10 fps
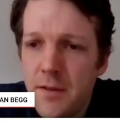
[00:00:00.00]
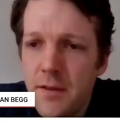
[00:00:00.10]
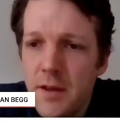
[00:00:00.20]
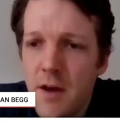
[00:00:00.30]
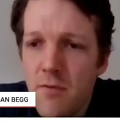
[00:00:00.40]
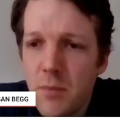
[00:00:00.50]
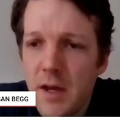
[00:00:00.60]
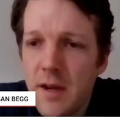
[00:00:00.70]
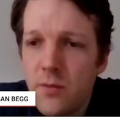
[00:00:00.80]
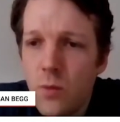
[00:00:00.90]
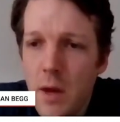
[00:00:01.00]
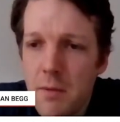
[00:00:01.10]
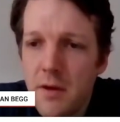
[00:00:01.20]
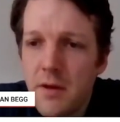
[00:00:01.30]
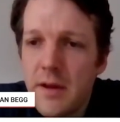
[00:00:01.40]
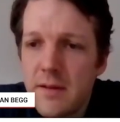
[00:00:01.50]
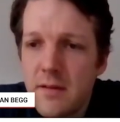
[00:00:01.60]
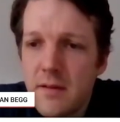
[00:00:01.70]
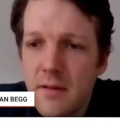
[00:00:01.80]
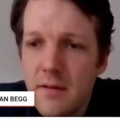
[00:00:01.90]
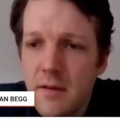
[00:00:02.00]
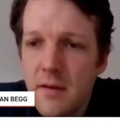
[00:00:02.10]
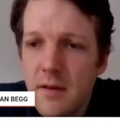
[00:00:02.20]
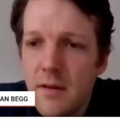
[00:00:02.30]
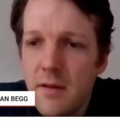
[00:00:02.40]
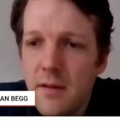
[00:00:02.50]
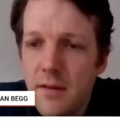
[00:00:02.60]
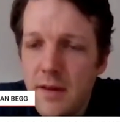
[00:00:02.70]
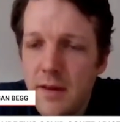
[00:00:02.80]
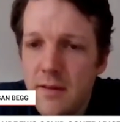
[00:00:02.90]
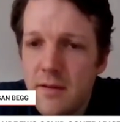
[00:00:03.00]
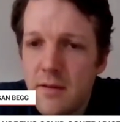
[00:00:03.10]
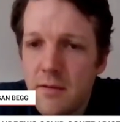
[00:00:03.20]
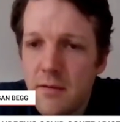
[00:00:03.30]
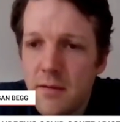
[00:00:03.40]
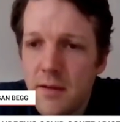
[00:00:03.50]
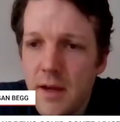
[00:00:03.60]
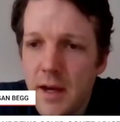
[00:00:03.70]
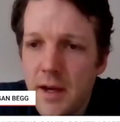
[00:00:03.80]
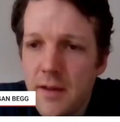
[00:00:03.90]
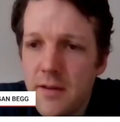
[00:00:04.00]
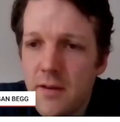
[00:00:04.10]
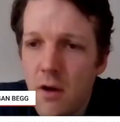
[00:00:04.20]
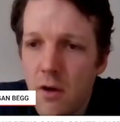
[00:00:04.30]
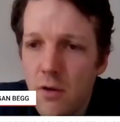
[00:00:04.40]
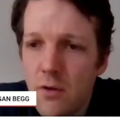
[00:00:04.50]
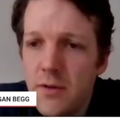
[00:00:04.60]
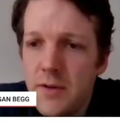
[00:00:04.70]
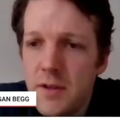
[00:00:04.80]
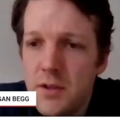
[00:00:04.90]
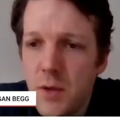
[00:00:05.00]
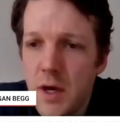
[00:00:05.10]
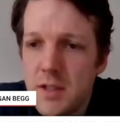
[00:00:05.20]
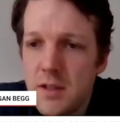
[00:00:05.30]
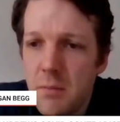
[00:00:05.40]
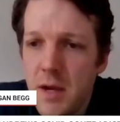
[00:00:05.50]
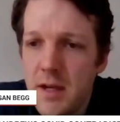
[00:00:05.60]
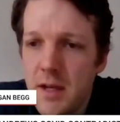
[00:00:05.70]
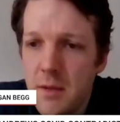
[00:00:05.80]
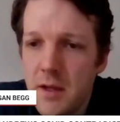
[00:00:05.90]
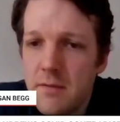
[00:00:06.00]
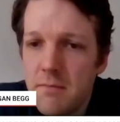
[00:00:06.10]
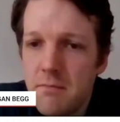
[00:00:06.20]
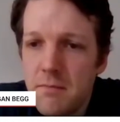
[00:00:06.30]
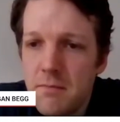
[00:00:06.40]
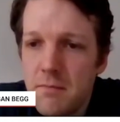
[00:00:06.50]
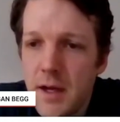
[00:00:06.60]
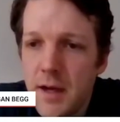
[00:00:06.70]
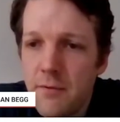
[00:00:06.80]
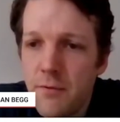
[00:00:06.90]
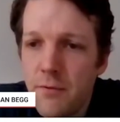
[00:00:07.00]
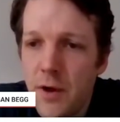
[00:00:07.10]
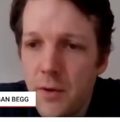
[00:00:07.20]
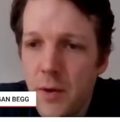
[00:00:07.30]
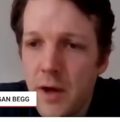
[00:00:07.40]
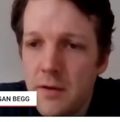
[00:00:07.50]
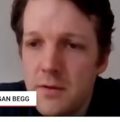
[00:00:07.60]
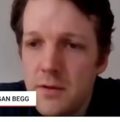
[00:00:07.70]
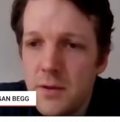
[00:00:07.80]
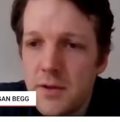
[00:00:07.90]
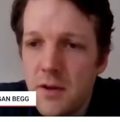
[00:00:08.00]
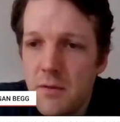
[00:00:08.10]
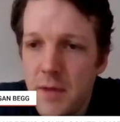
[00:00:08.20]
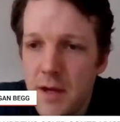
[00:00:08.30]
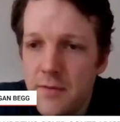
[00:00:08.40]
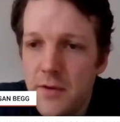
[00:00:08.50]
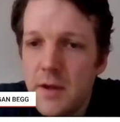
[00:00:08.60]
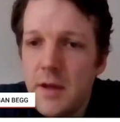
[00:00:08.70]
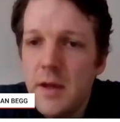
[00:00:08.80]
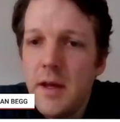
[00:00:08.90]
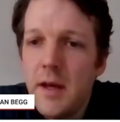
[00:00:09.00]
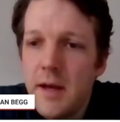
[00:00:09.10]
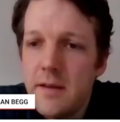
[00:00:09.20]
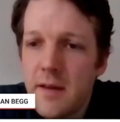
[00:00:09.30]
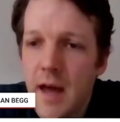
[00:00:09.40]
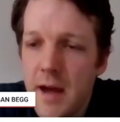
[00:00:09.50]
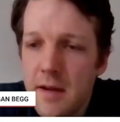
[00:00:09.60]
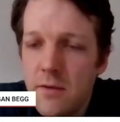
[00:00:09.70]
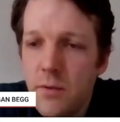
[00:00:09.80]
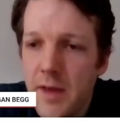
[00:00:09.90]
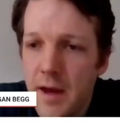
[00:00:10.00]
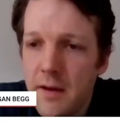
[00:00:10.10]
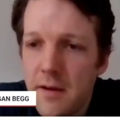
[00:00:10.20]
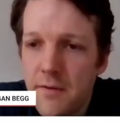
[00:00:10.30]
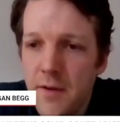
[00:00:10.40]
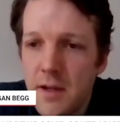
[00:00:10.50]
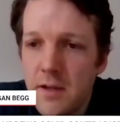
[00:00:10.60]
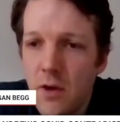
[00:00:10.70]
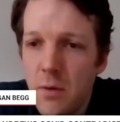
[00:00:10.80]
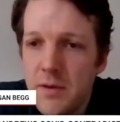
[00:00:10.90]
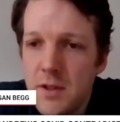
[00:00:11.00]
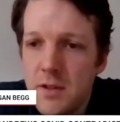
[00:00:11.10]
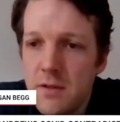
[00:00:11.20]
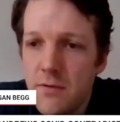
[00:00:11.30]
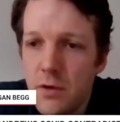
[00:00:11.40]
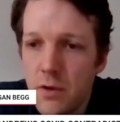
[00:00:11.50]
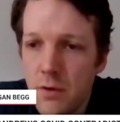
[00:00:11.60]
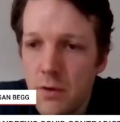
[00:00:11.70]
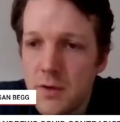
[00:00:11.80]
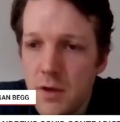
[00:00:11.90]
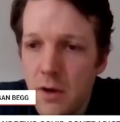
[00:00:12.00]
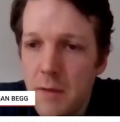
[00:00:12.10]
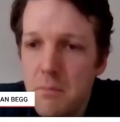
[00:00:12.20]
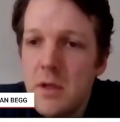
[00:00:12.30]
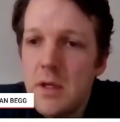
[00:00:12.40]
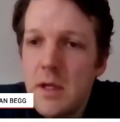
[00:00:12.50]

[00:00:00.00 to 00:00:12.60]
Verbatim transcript: the government has weaponized this whole situation, the pandemic, very well to its own benefit. It's acted without an effective opposition for a long time.